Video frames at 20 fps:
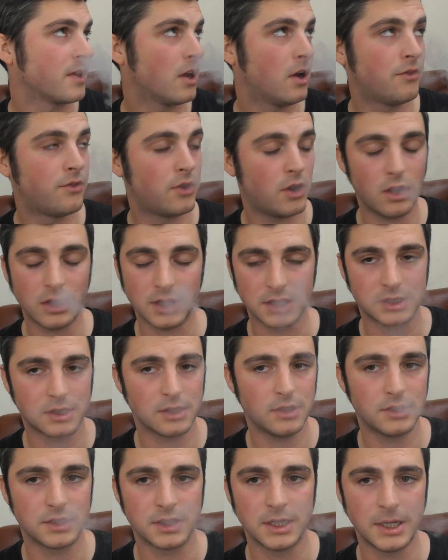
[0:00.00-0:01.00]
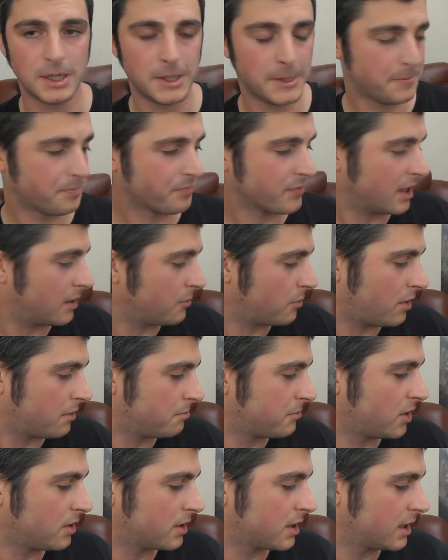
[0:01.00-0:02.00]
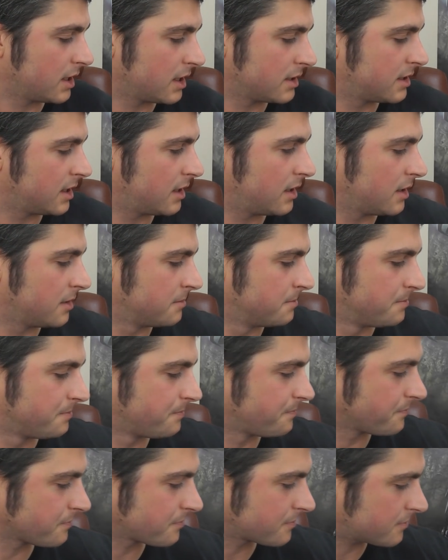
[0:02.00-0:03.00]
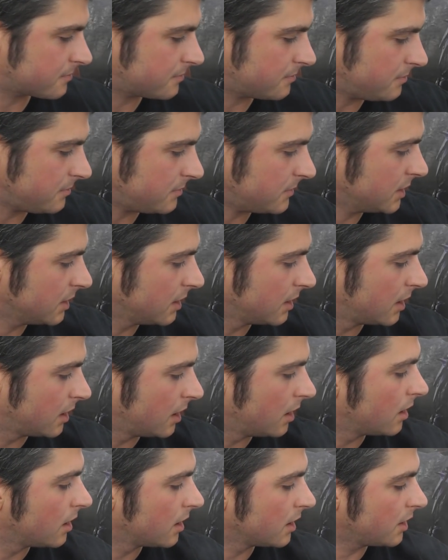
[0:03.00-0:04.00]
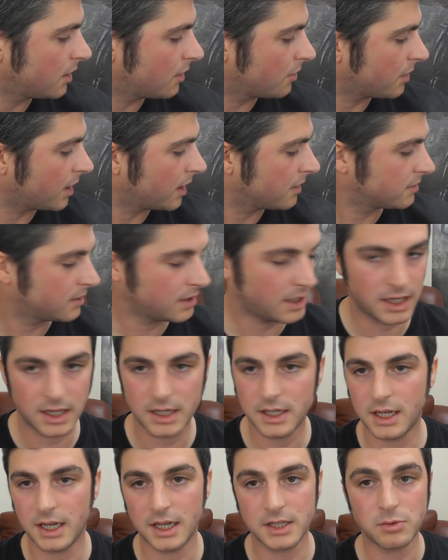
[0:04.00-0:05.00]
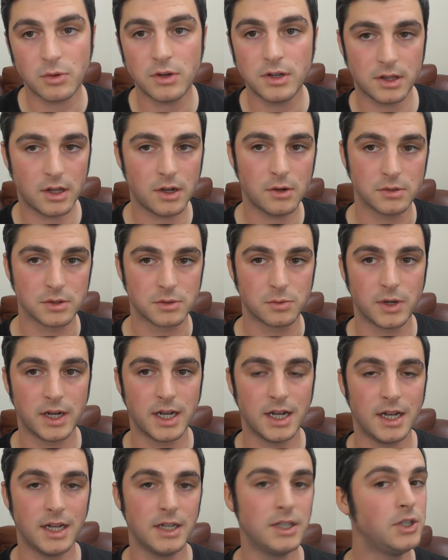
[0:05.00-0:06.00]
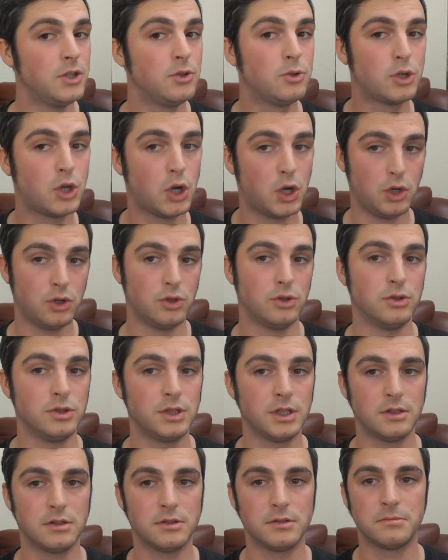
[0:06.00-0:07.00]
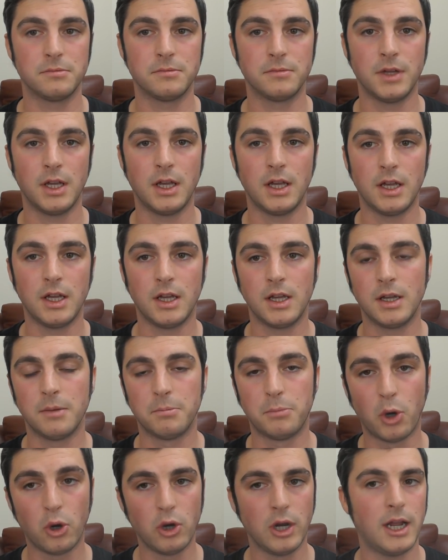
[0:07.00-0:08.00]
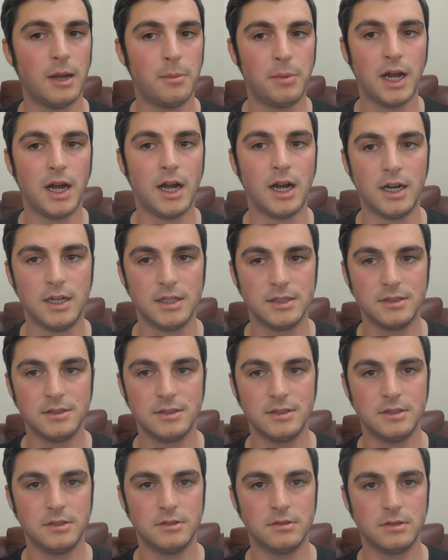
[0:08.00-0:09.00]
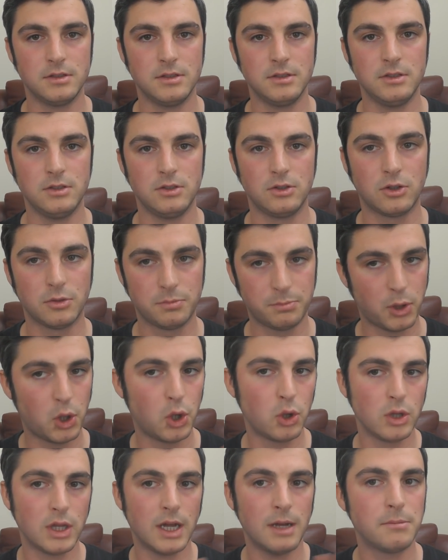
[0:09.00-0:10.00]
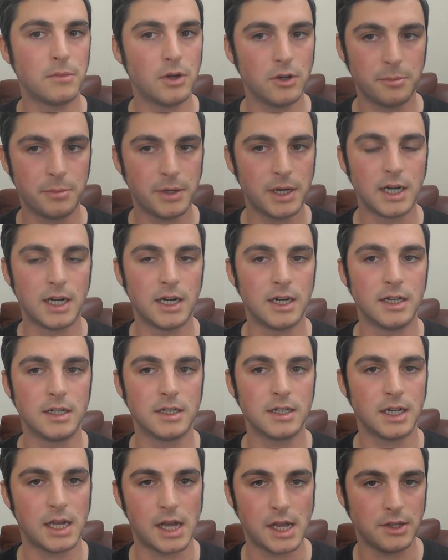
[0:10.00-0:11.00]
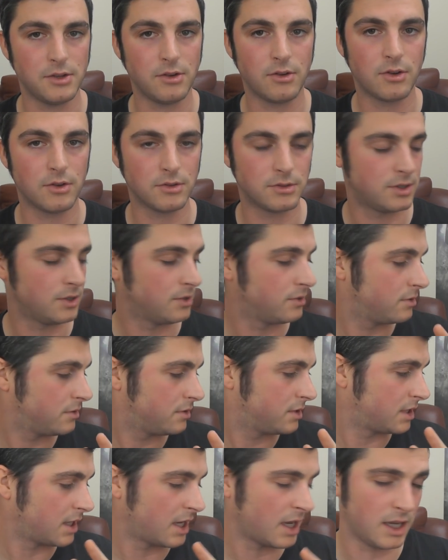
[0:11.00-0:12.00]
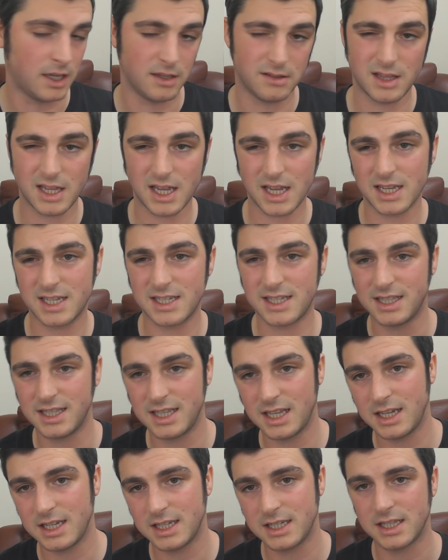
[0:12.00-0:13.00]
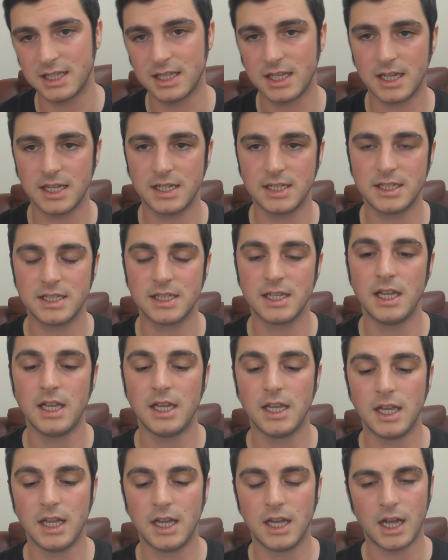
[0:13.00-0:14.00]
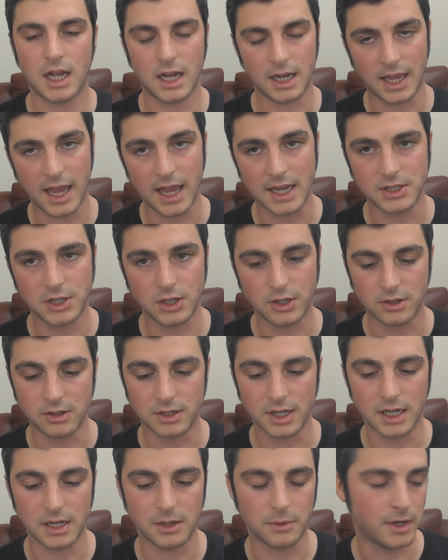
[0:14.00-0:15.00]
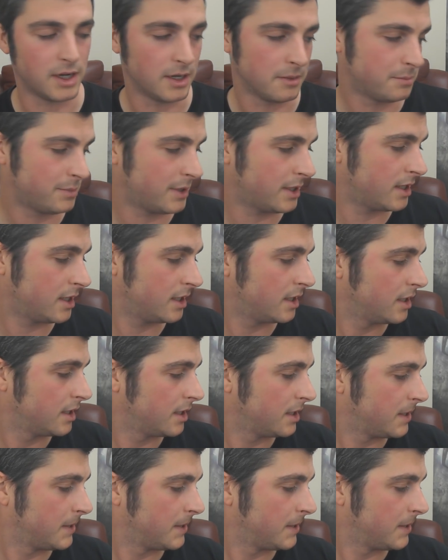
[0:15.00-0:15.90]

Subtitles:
Overall, it's good. Now, what more can I tell you? You know, it's one of those where you could pull it apart. You could pull that mod apart. You could just say this and this and this. I guess you could anyway. But,